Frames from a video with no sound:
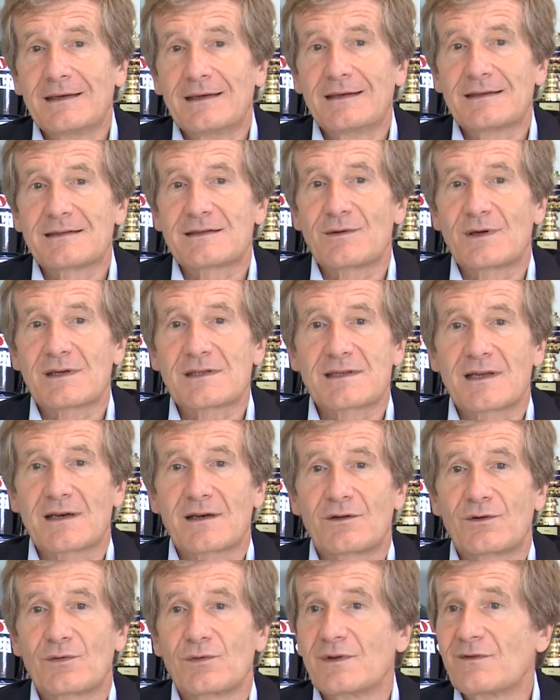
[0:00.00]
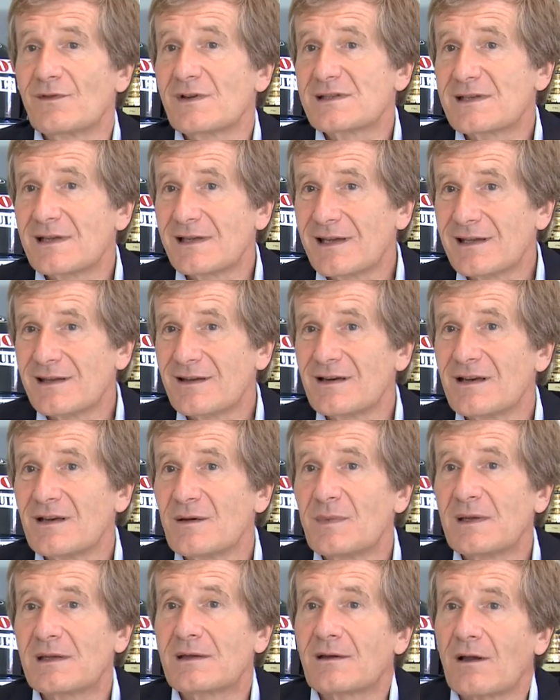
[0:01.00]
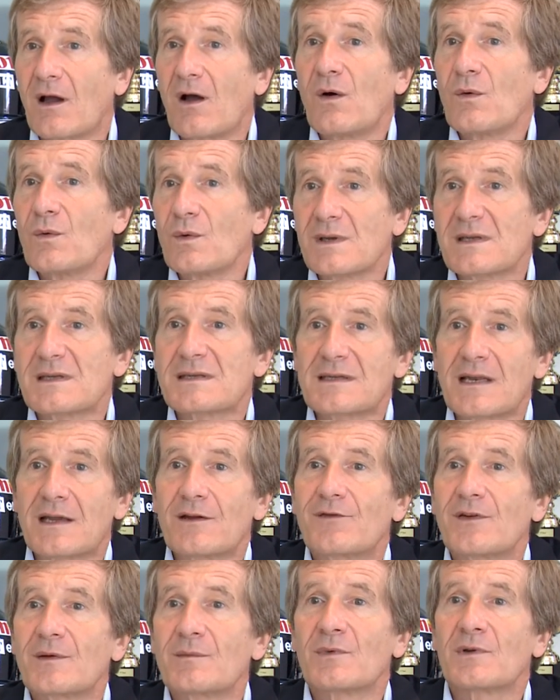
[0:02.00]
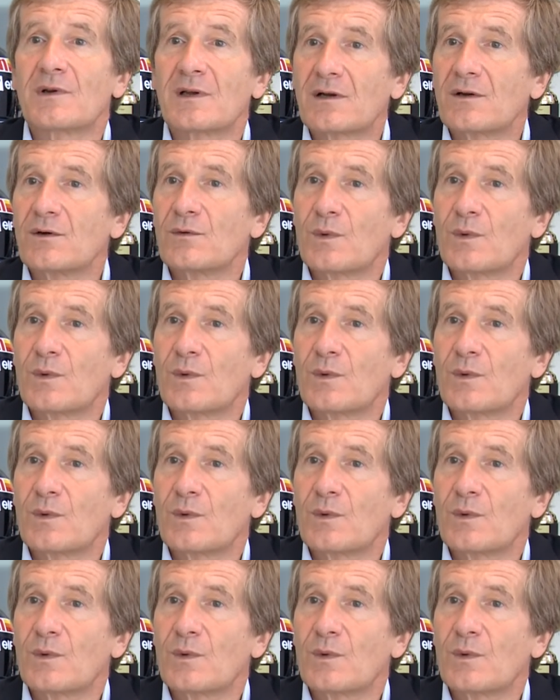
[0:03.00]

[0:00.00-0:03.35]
And so I started to investigate a little bit, how is life in Monaco?